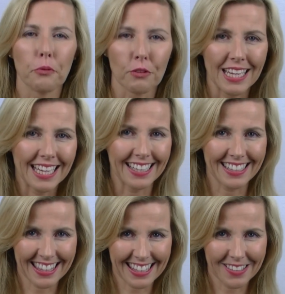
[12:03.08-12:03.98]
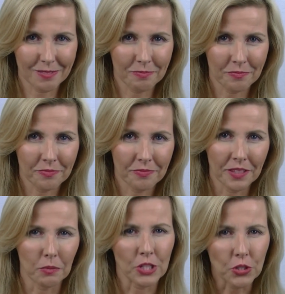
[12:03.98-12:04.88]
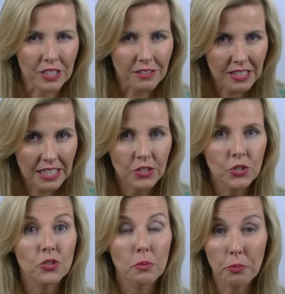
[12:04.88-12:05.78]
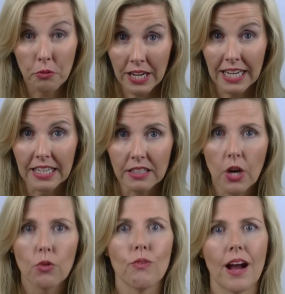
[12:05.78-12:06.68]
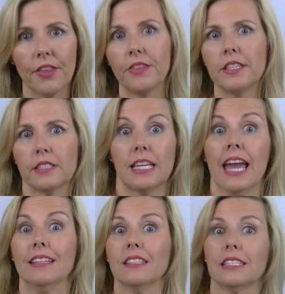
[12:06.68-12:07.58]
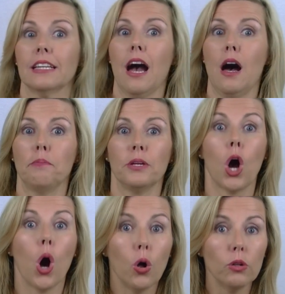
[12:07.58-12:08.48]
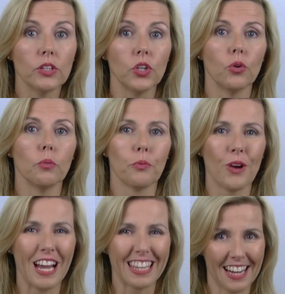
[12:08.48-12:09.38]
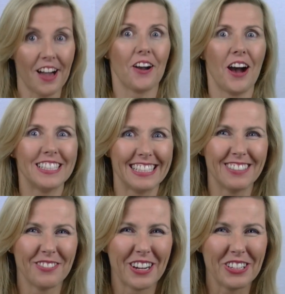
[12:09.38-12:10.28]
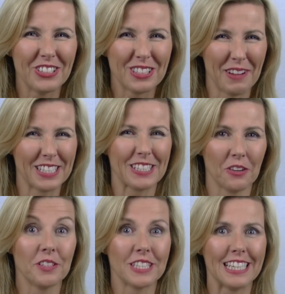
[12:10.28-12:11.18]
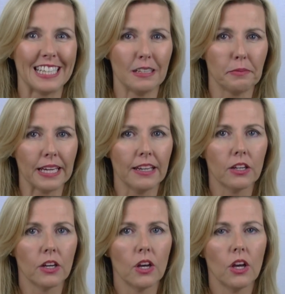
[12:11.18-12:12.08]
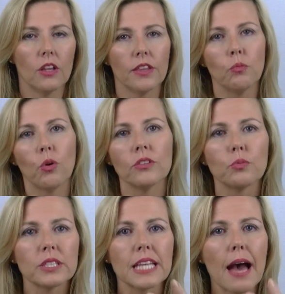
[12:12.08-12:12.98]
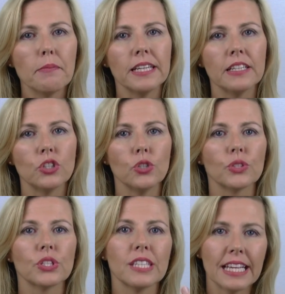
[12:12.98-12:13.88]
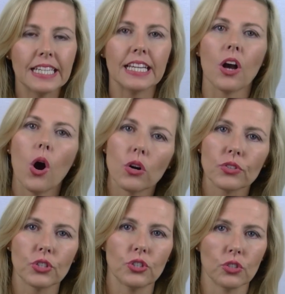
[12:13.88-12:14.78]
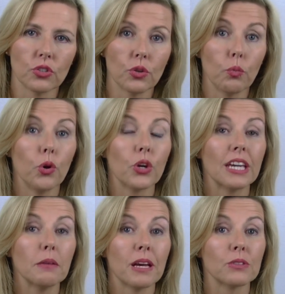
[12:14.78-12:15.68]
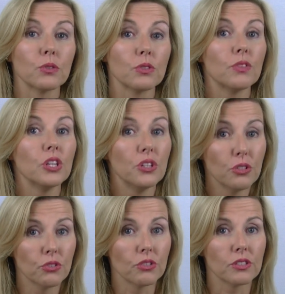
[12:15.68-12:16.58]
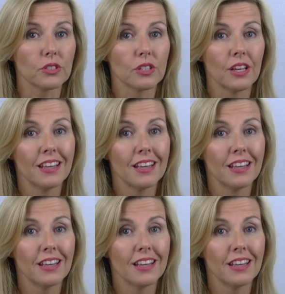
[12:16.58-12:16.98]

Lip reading: breathe. And when you continue to breathe, rather than tensing up and holding your breath like I did when I used myself as a guinea pig, then what's happening is you're sending oxygen to the working muscles of the uterus.